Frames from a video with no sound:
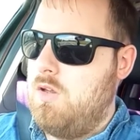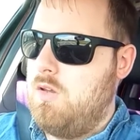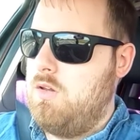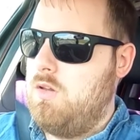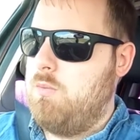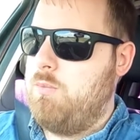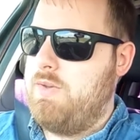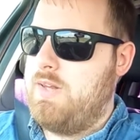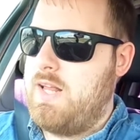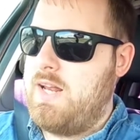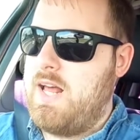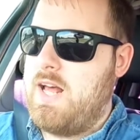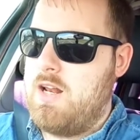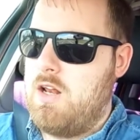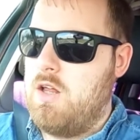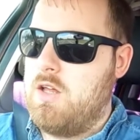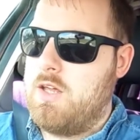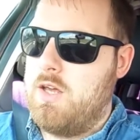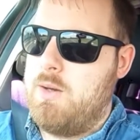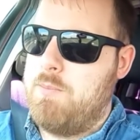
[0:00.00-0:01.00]
we then had
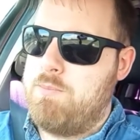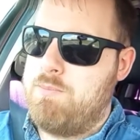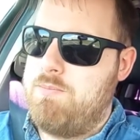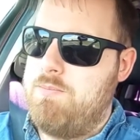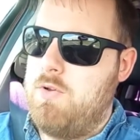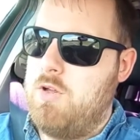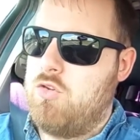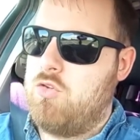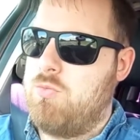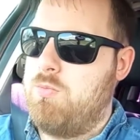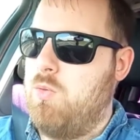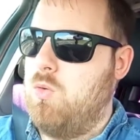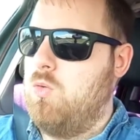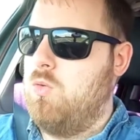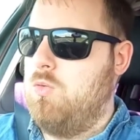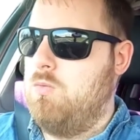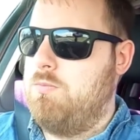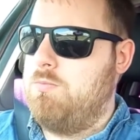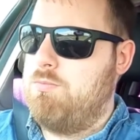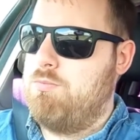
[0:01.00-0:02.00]
like a small
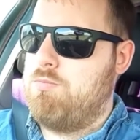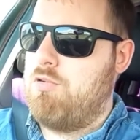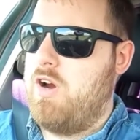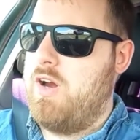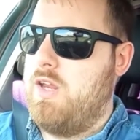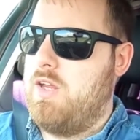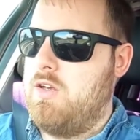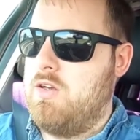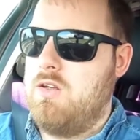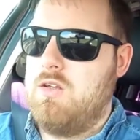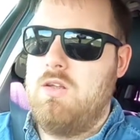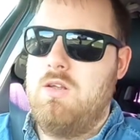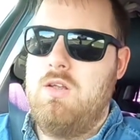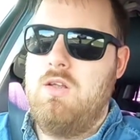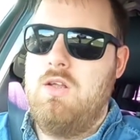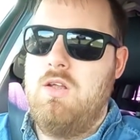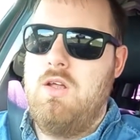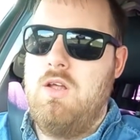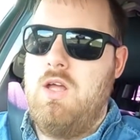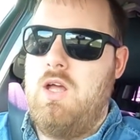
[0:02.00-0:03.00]
break,
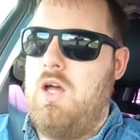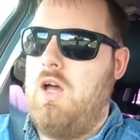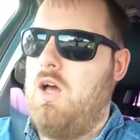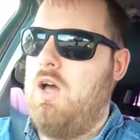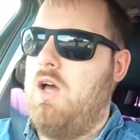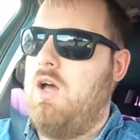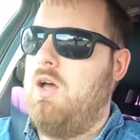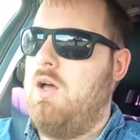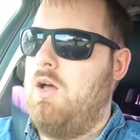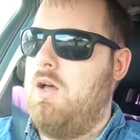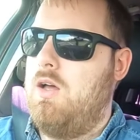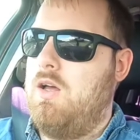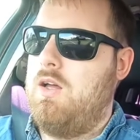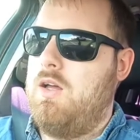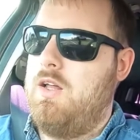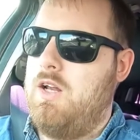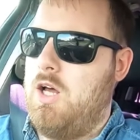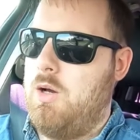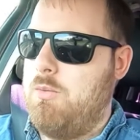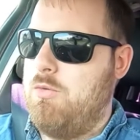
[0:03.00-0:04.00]

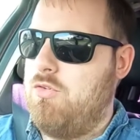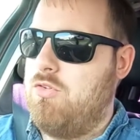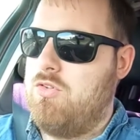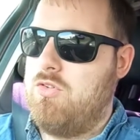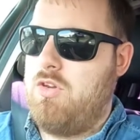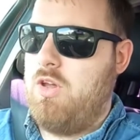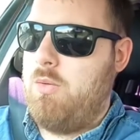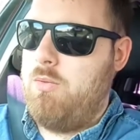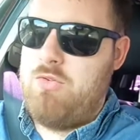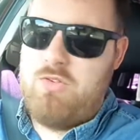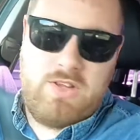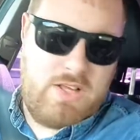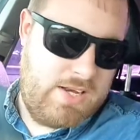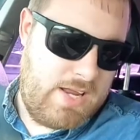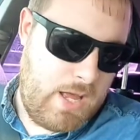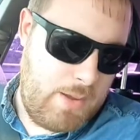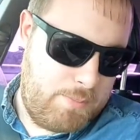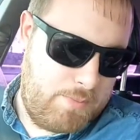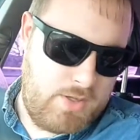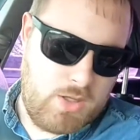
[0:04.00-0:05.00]
and I was dead
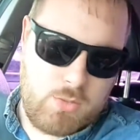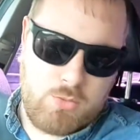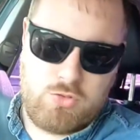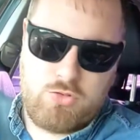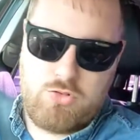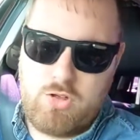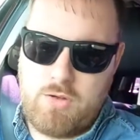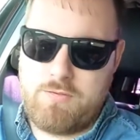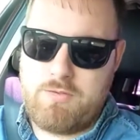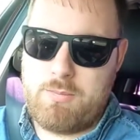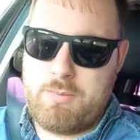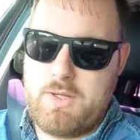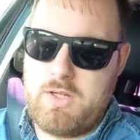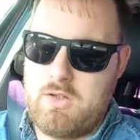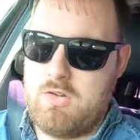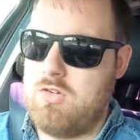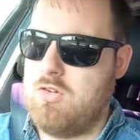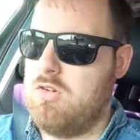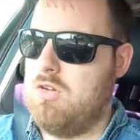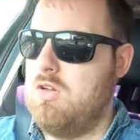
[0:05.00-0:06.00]
happy. I was chuffed to
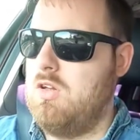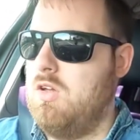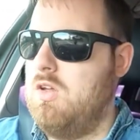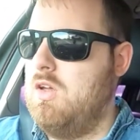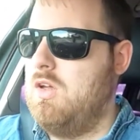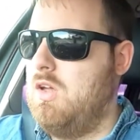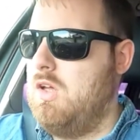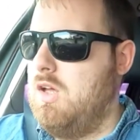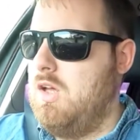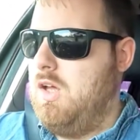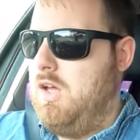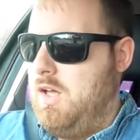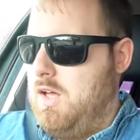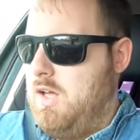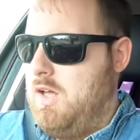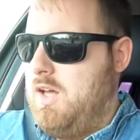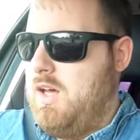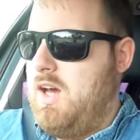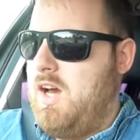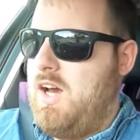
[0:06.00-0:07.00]
bits.
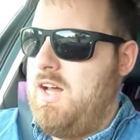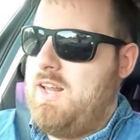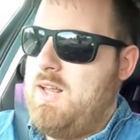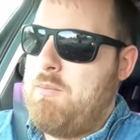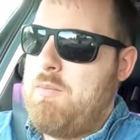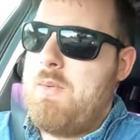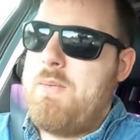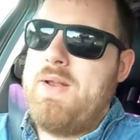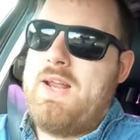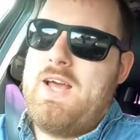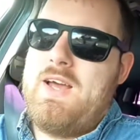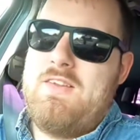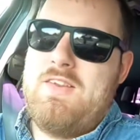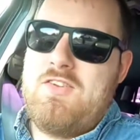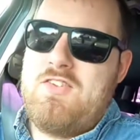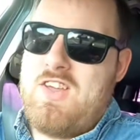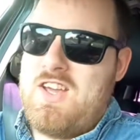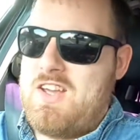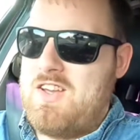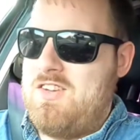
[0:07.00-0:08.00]
And then we went out in the
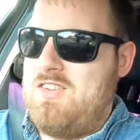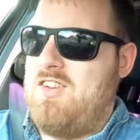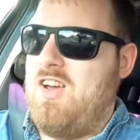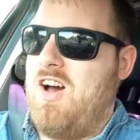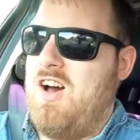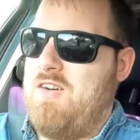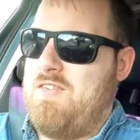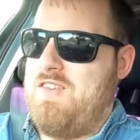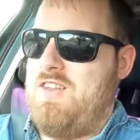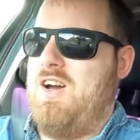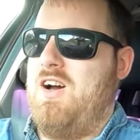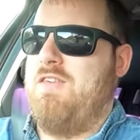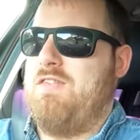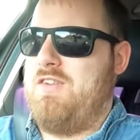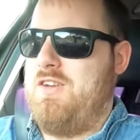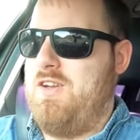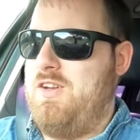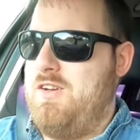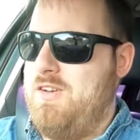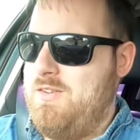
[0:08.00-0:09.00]
second half of the
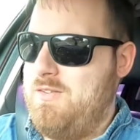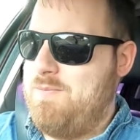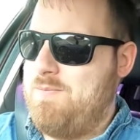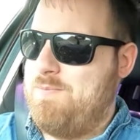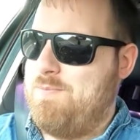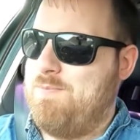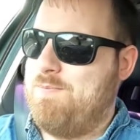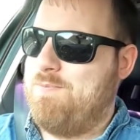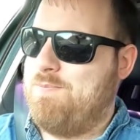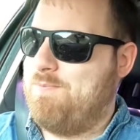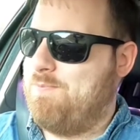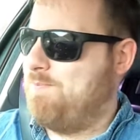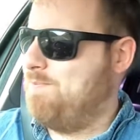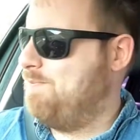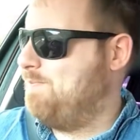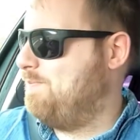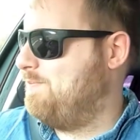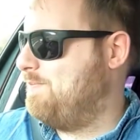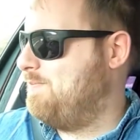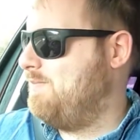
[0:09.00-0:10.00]
afternoon,
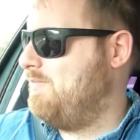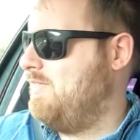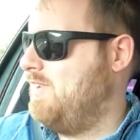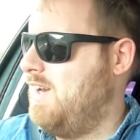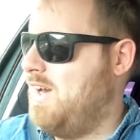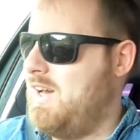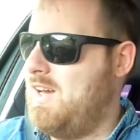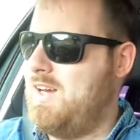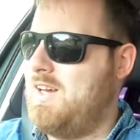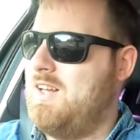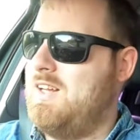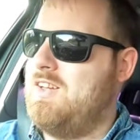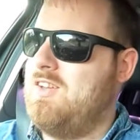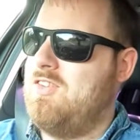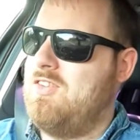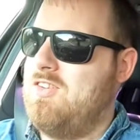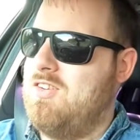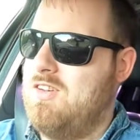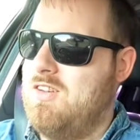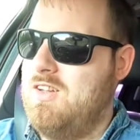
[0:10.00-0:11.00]
and
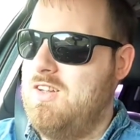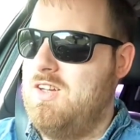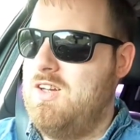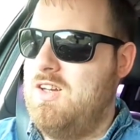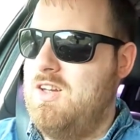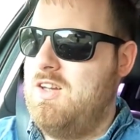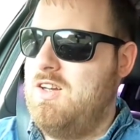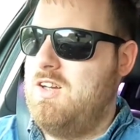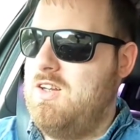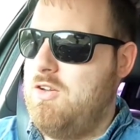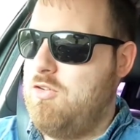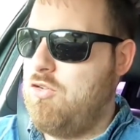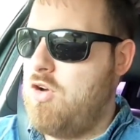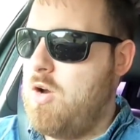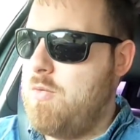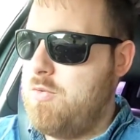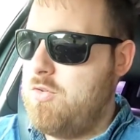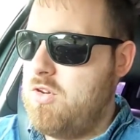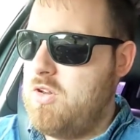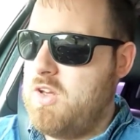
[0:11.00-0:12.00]
the drive
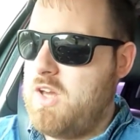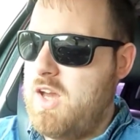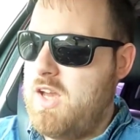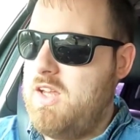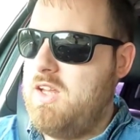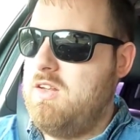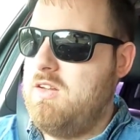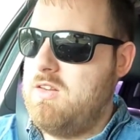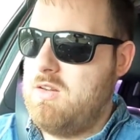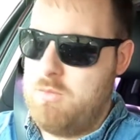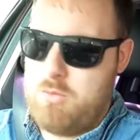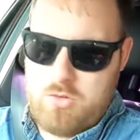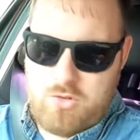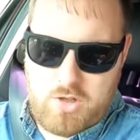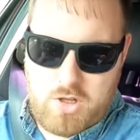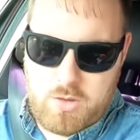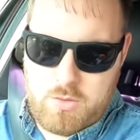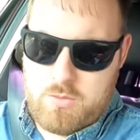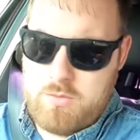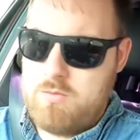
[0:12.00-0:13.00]
was okay. There was
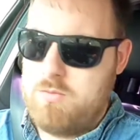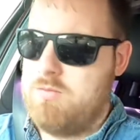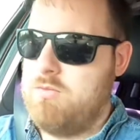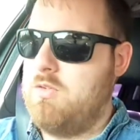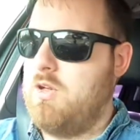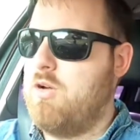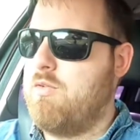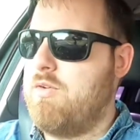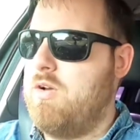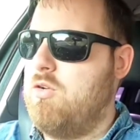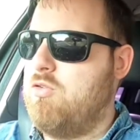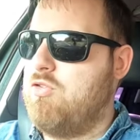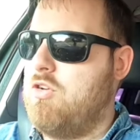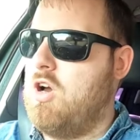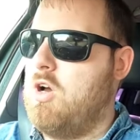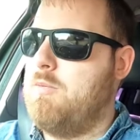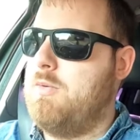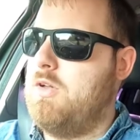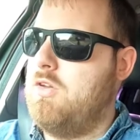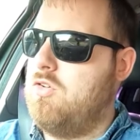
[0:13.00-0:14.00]
no real
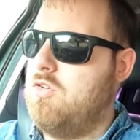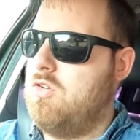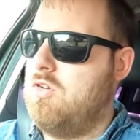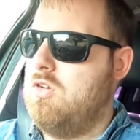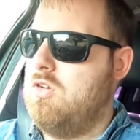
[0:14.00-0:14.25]
dramas.